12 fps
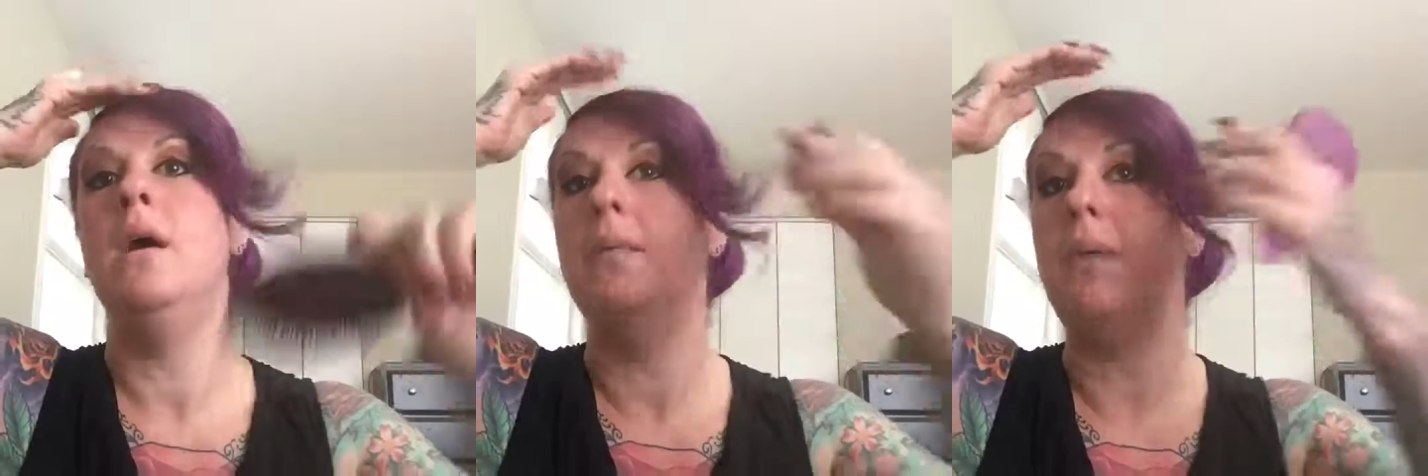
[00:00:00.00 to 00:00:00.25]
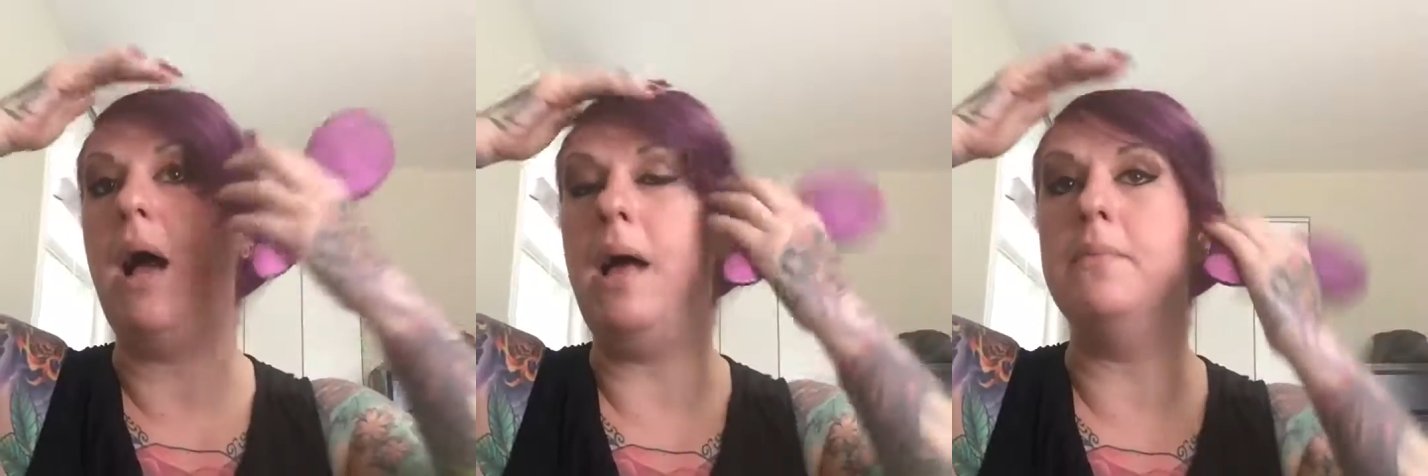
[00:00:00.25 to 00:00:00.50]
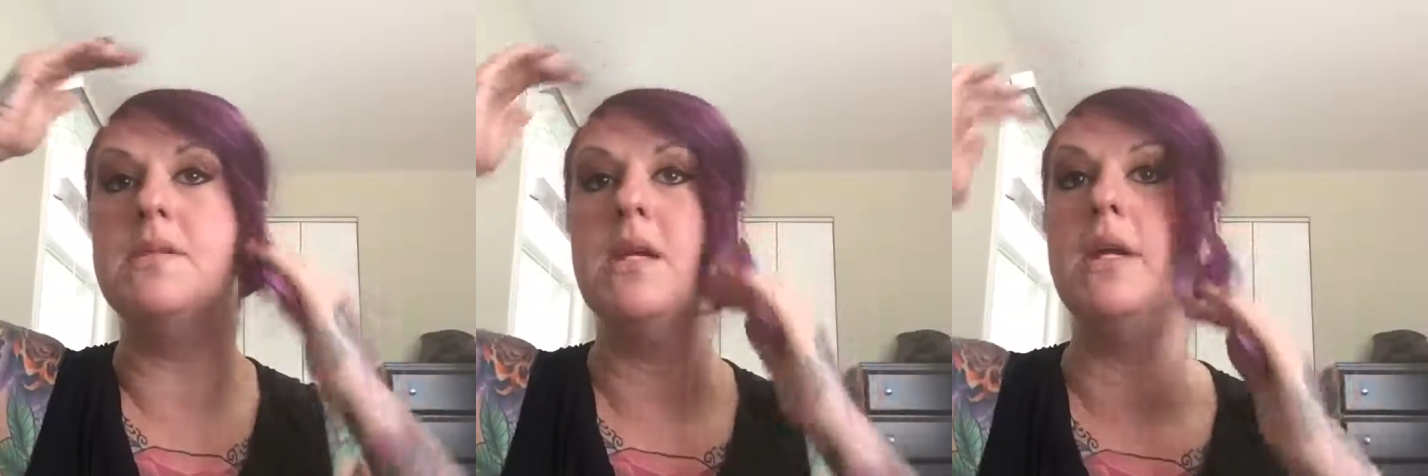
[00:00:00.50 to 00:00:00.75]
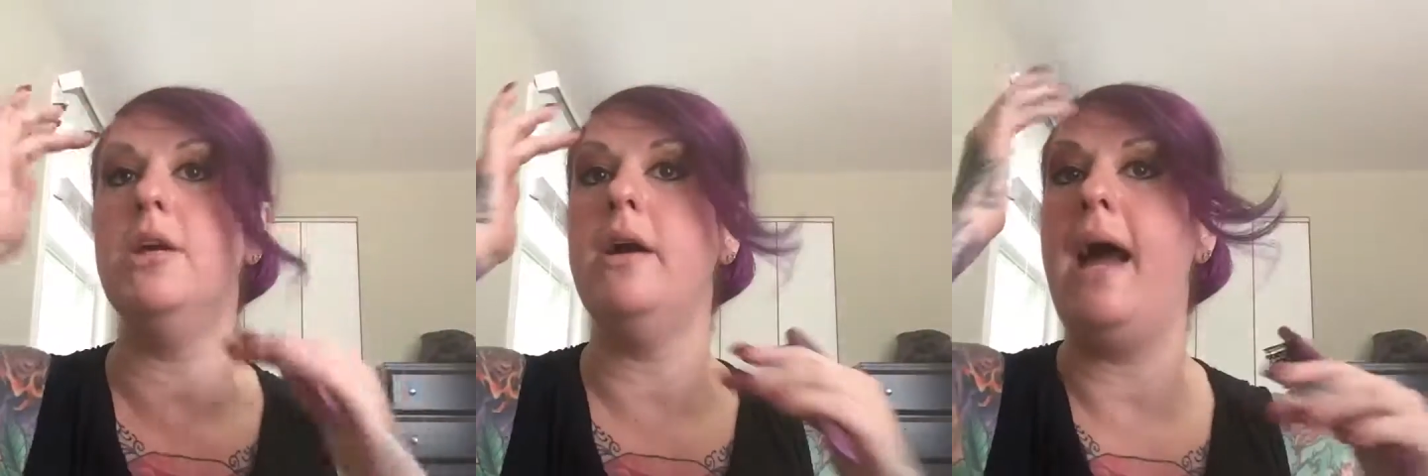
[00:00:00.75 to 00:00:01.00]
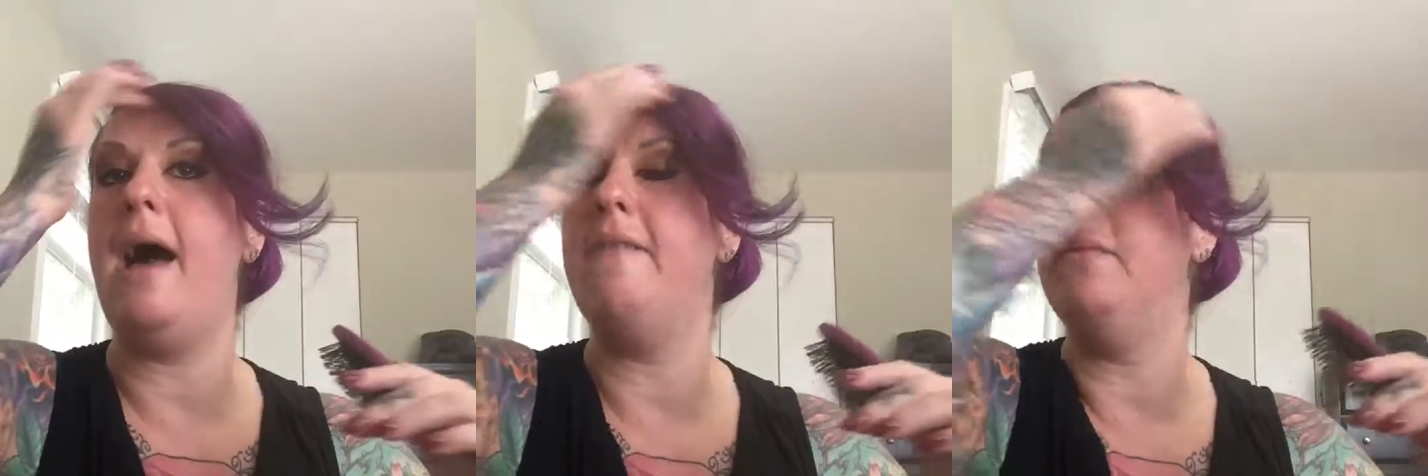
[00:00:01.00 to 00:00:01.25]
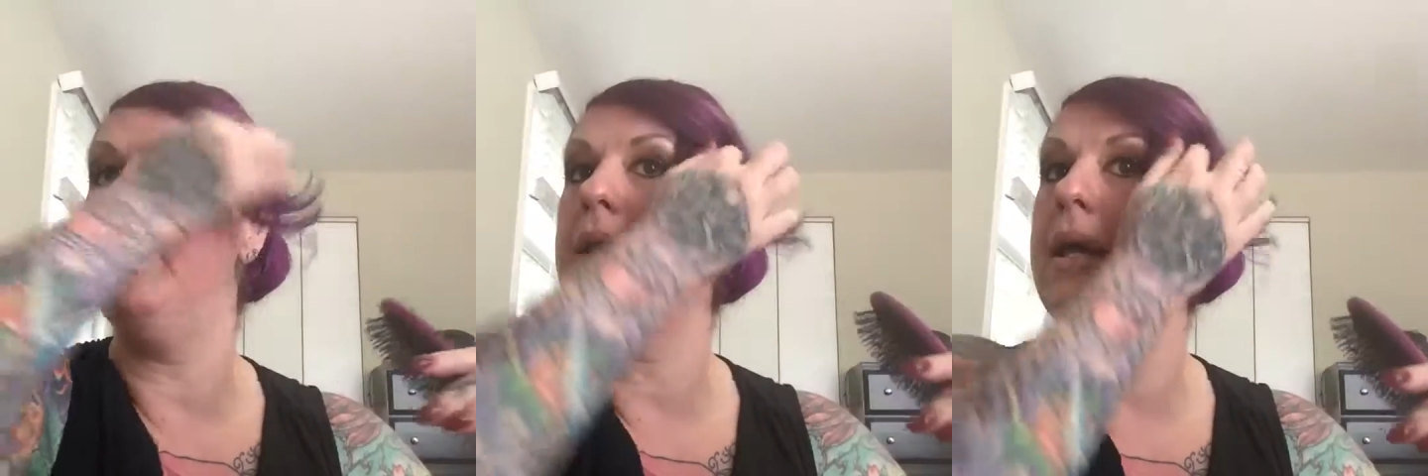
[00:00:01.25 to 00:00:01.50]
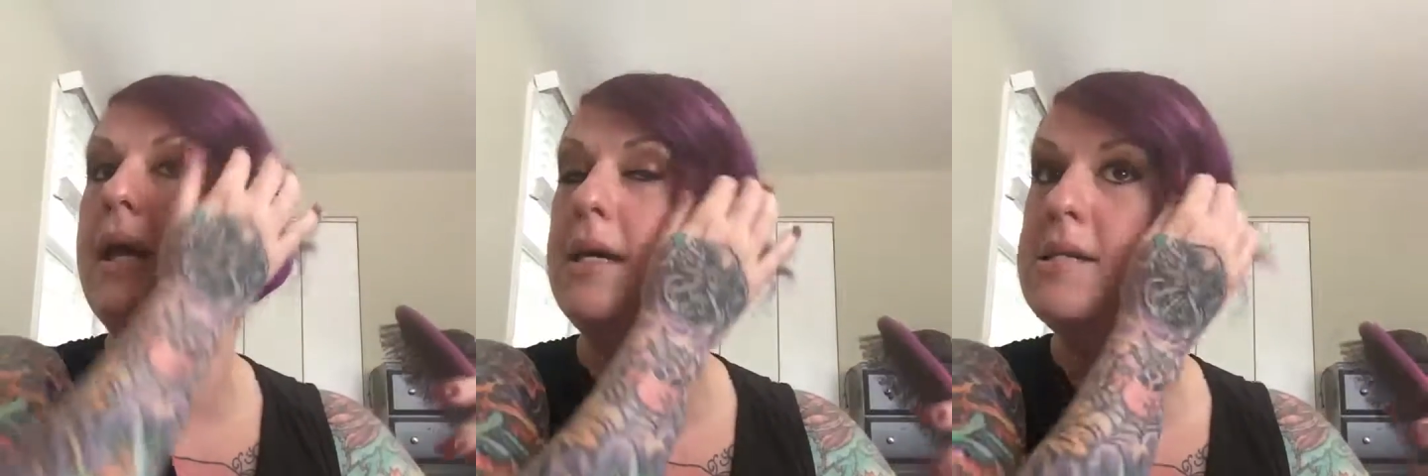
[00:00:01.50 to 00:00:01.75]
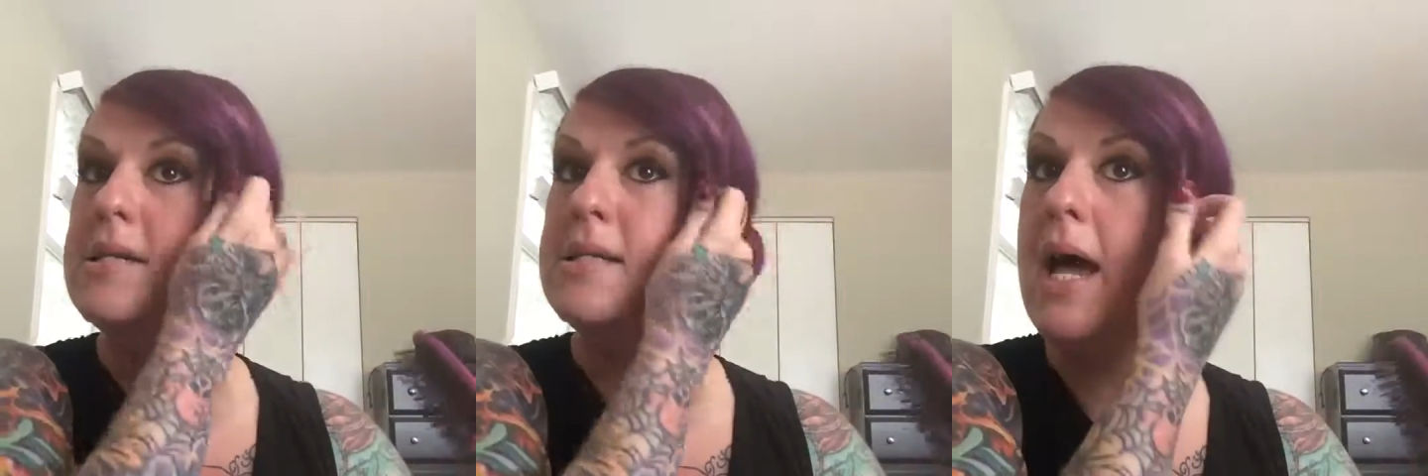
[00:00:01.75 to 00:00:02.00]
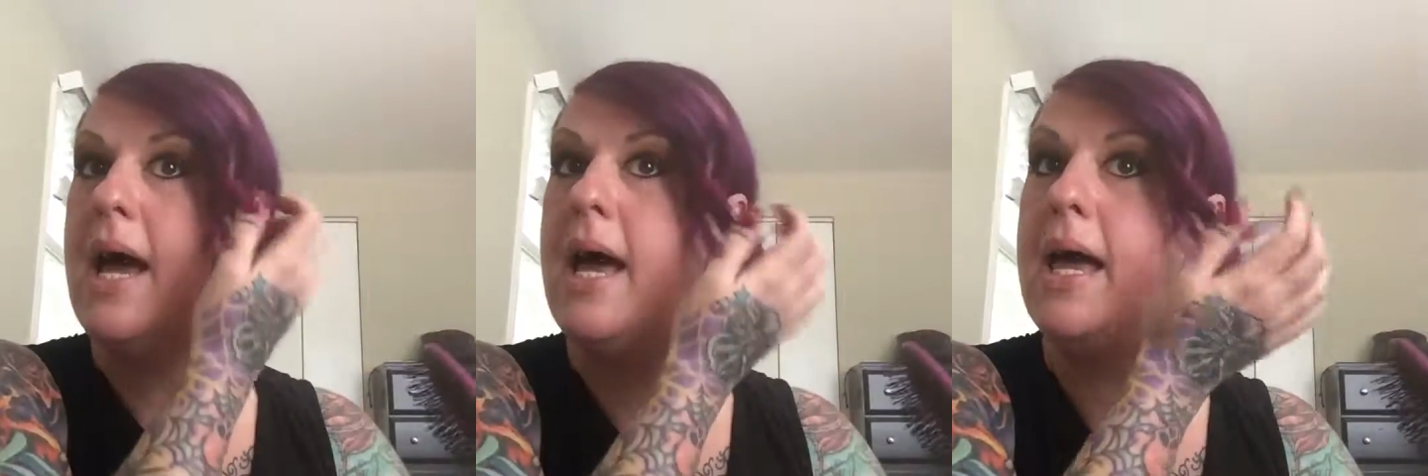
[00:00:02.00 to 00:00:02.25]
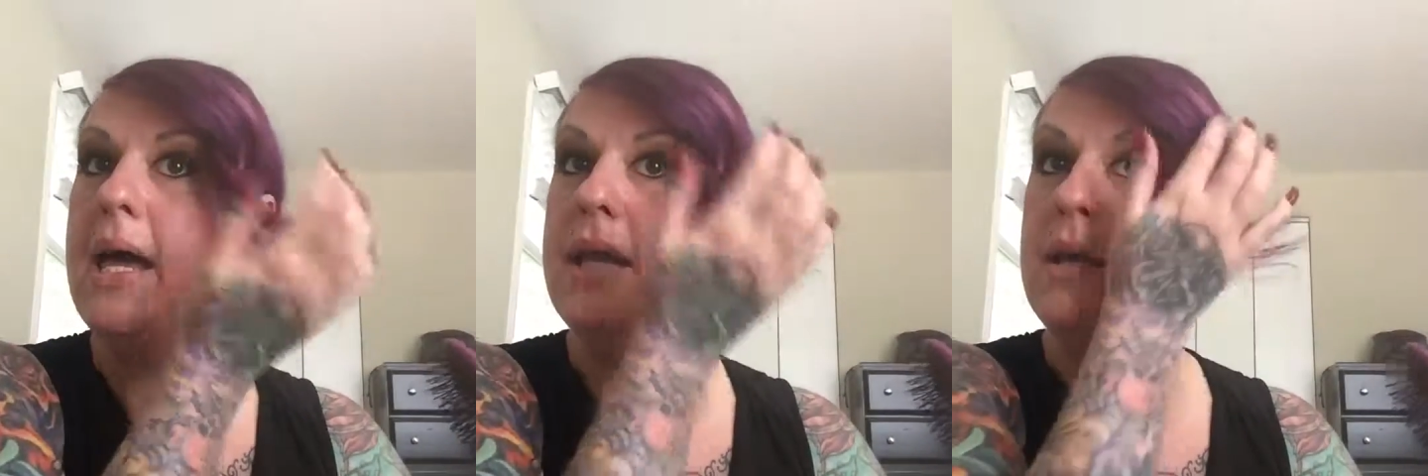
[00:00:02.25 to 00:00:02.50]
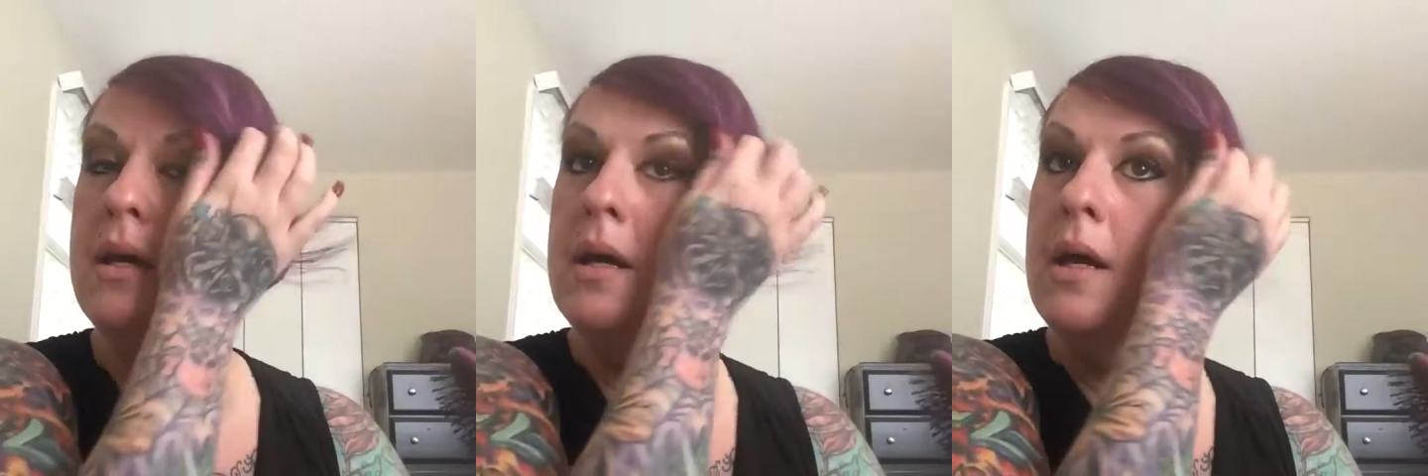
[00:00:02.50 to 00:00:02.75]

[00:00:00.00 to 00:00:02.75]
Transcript: problems that you're having. But like I said,